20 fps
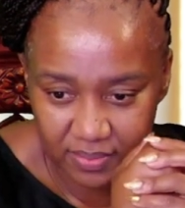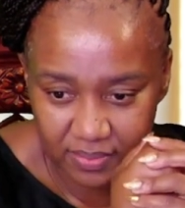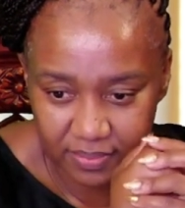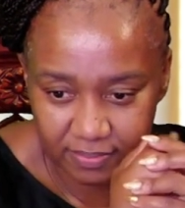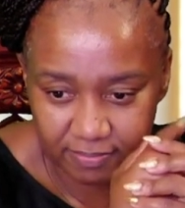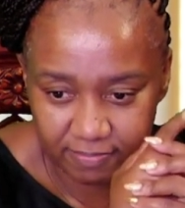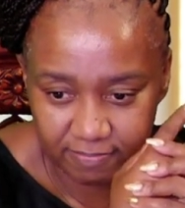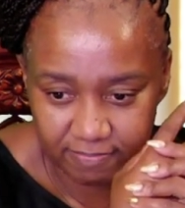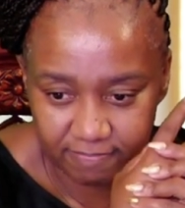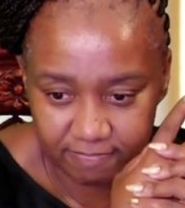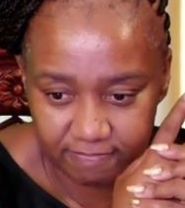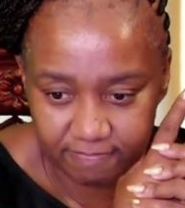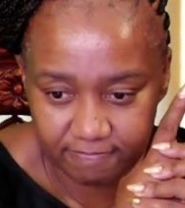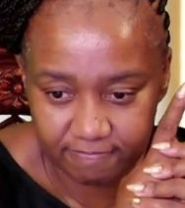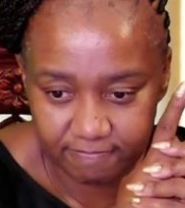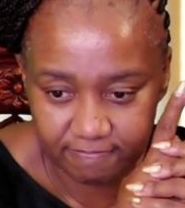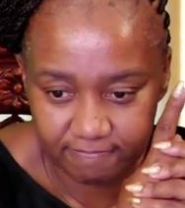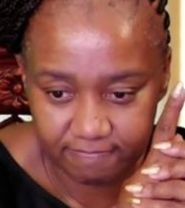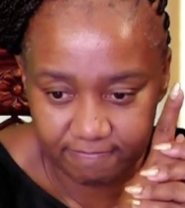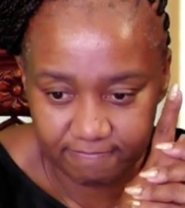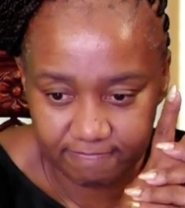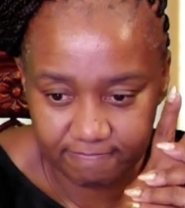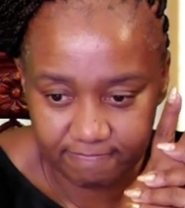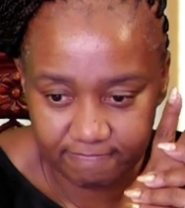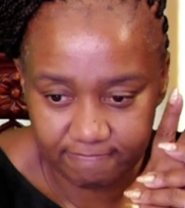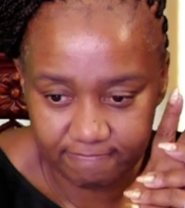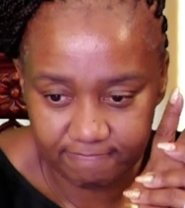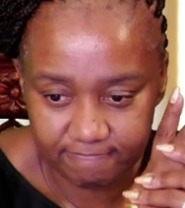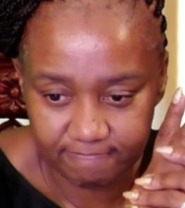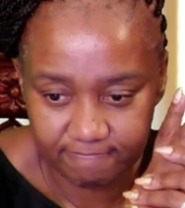
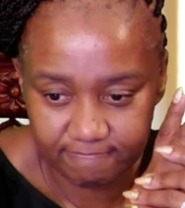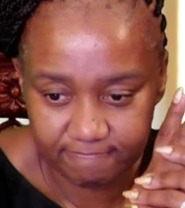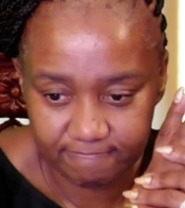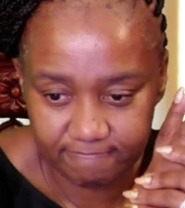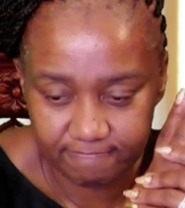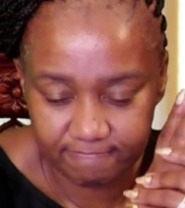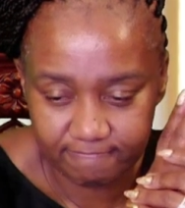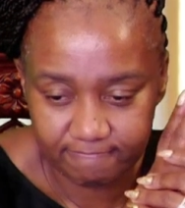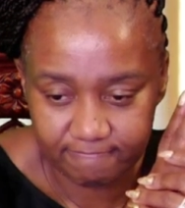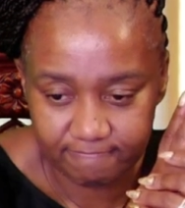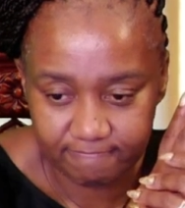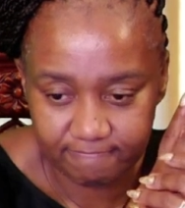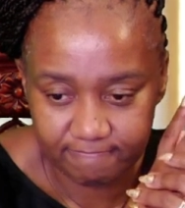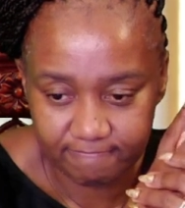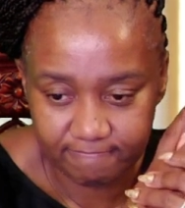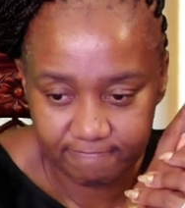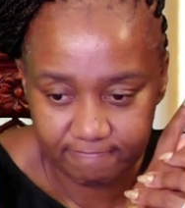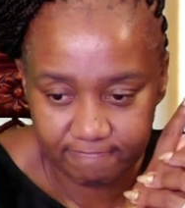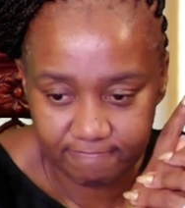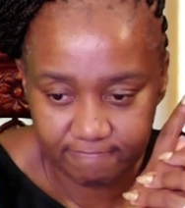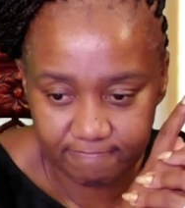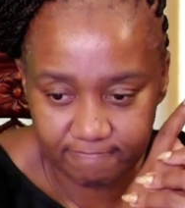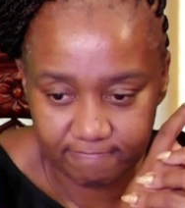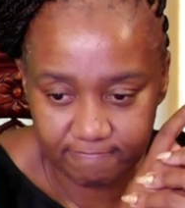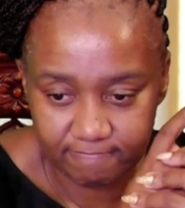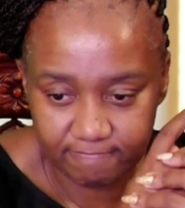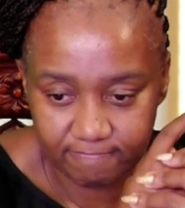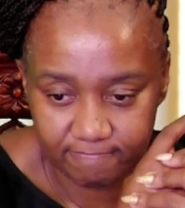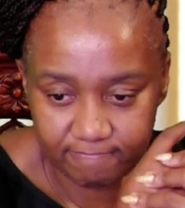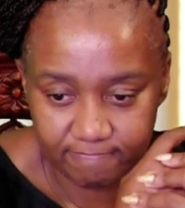
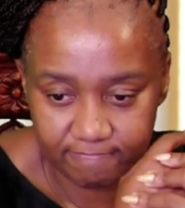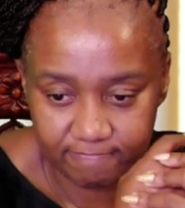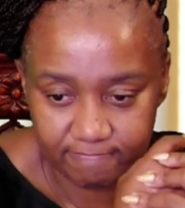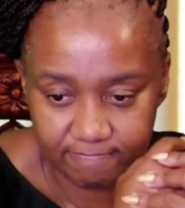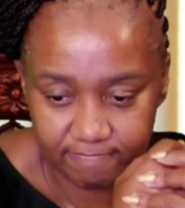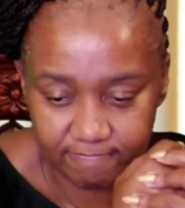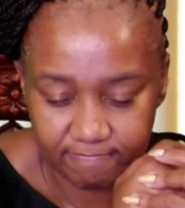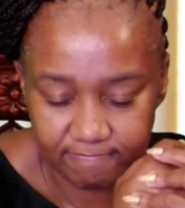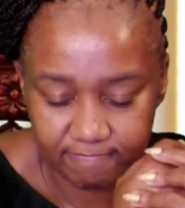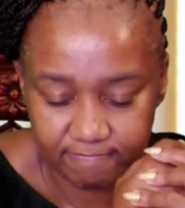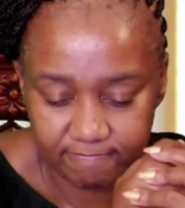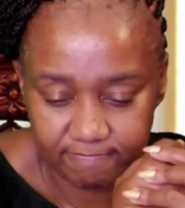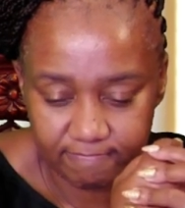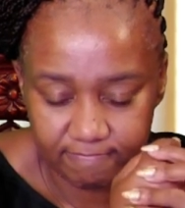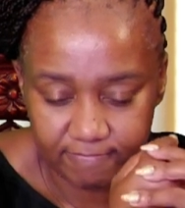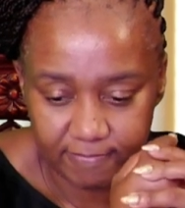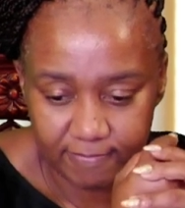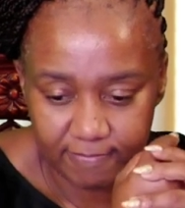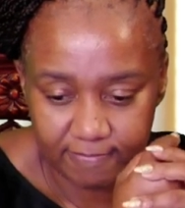No one is speaking in this clip.